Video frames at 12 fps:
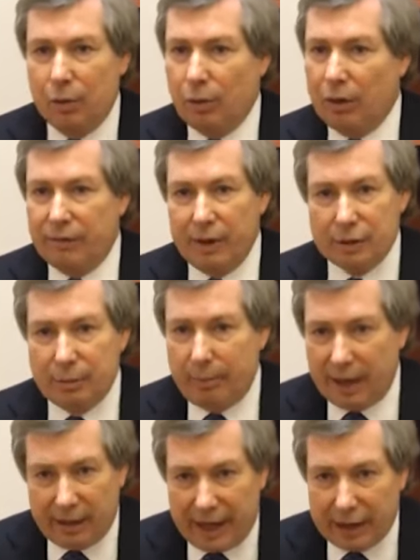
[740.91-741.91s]
Or if there's a
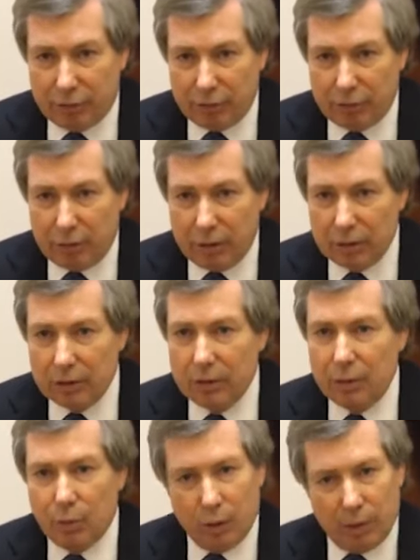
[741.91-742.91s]
bilateral role,
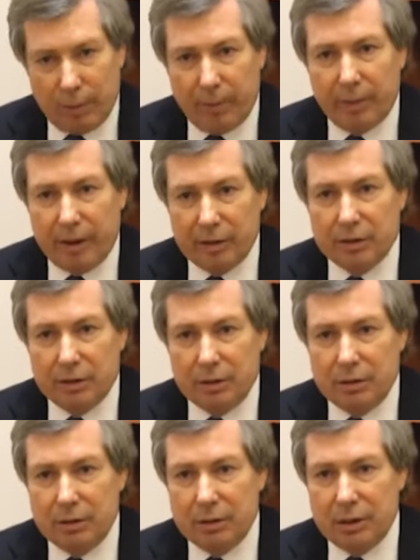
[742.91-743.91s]
we're prepared
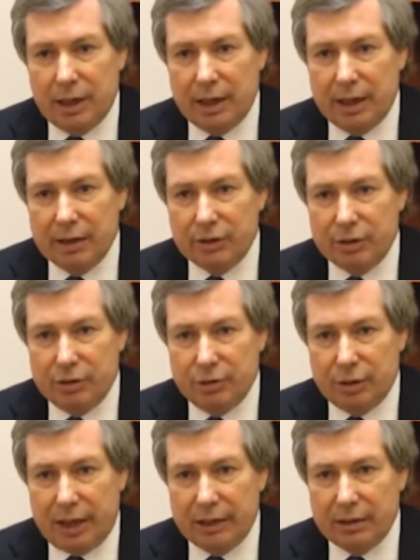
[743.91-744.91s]
to
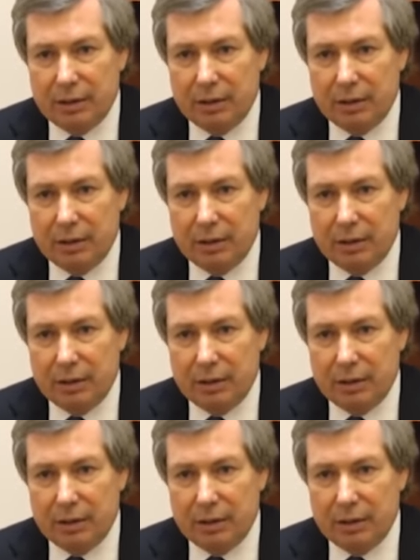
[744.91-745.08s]
do that.